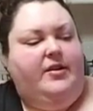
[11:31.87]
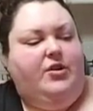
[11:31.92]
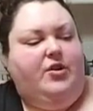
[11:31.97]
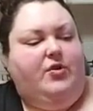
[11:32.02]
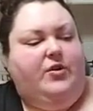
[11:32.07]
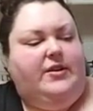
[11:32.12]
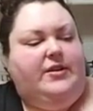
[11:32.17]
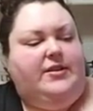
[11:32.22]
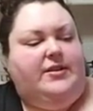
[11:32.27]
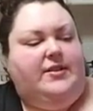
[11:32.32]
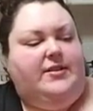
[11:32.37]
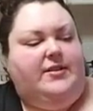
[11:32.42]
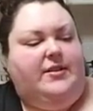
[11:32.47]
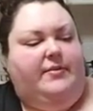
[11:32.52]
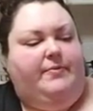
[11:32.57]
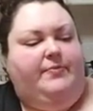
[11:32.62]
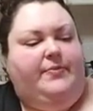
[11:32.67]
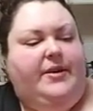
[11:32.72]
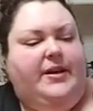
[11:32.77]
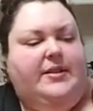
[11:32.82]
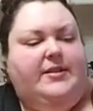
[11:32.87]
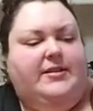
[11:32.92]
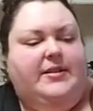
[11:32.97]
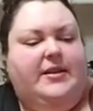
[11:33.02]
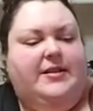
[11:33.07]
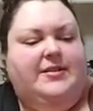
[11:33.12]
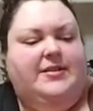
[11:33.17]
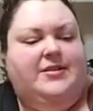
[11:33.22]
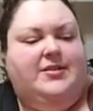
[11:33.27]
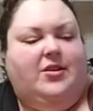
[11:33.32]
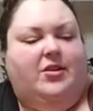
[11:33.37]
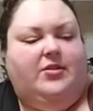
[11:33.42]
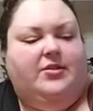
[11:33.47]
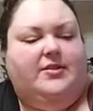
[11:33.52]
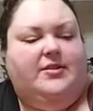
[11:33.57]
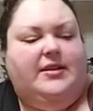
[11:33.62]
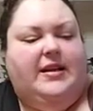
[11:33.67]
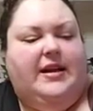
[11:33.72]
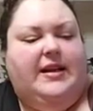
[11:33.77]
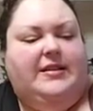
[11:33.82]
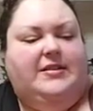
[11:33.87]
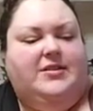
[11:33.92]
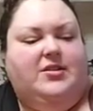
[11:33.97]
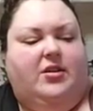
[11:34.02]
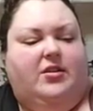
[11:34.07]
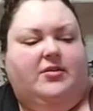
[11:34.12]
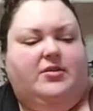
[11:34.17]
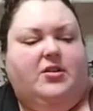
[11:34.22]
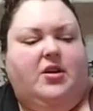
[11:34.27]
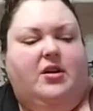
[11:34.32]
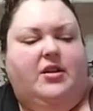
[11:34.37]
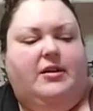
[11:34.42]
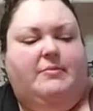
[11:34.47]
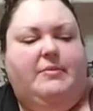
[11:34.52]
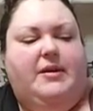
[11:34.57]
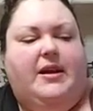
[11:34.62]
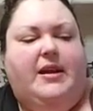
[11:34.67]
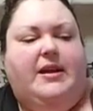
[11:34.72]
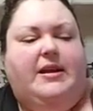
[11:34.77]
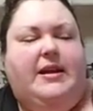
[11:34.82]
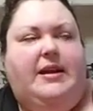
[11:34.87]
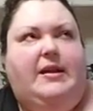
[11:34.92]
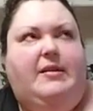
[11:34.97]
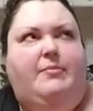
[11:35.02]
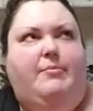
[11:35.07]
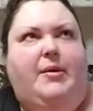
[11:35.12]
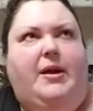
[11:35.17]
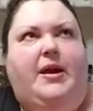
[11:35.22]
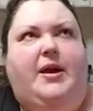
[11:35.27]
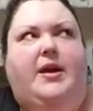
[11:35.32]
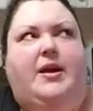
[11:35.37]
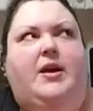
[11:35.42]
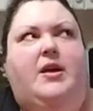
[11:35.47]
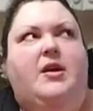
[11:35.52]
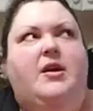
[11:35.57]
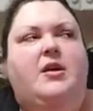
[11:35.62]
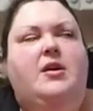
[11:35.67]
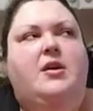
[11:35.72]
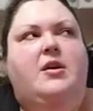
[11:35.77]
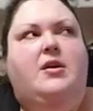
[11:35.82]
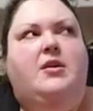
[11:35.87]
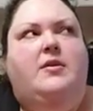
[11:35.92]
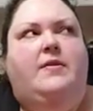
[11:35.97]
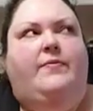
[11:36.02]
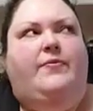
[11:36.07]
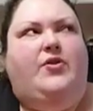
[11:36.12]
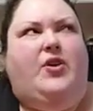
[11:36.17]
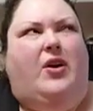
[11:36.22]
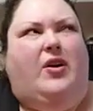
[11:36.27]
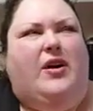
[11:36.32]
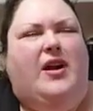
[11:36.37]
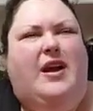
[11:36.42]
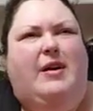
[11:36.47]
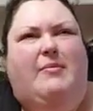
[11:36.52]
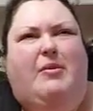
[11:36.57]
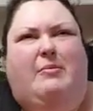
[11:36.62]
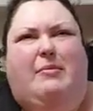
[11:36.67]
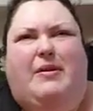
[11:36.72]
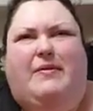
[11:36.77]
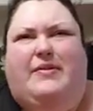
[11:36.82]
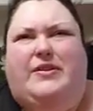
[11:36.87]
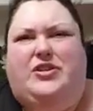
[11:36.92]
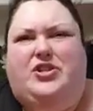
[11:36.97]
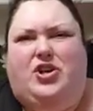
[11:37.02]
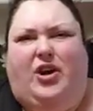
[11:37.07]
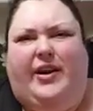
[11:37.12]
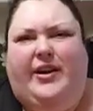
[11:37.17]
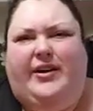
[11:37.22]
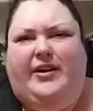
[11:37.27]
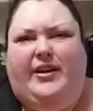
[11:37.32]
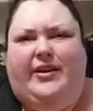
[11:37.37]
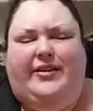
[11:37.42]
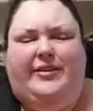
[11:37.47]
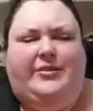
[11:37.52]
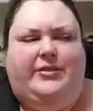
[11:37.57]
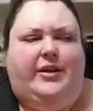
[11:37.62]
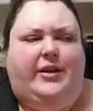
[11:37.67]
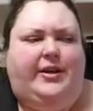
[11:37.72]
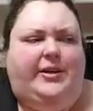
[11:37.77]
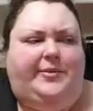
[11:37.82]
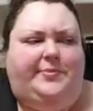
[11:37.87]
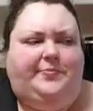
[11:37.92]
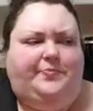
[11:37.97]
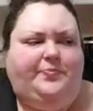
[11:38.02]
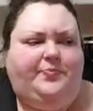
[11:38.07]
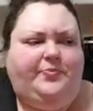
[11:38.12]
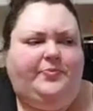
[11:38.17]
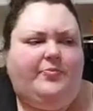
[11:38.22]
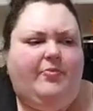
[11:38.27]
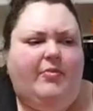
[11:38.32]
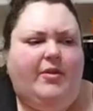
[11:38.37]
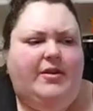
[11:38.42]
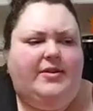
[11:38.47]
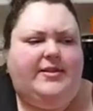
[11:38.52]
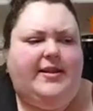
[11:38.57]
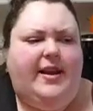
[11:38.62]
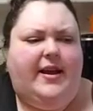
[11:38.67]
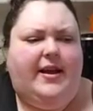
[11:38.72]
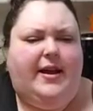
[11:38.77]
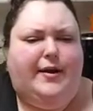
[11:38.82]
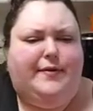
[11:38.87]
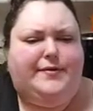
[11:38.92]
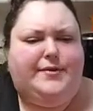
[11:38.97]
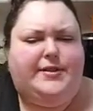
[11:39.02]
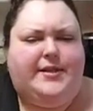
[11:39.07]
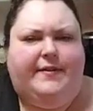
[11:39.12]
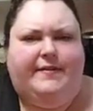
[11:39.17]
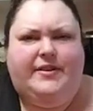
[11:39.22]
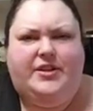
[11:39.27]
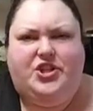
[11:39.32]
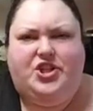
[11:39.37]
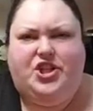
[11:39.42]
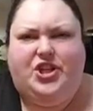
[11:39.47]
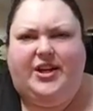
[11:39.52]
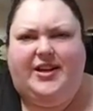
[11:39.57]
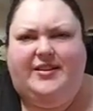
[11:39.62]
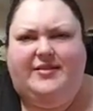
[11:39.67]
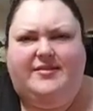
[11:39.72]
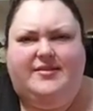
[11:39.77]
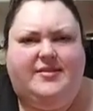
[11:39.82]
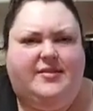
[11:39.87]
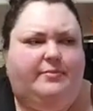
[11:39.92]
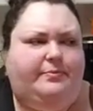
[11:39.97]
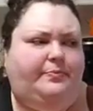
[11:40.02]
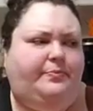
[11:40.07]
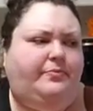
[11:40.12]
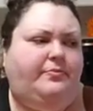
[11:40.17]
criticism. It's insults, calling me Canadian pig, talking about my vagina, saying I have 7 chins.